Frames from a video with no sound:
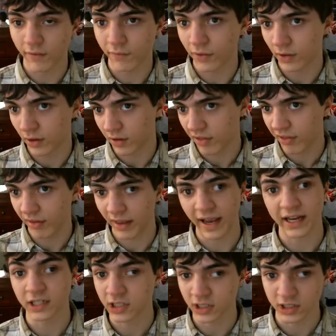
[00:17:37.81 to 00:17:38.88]
of the
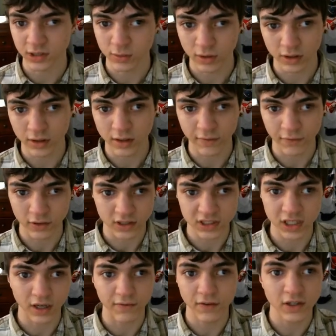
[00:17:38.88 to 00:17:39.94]
slashes with different stuff.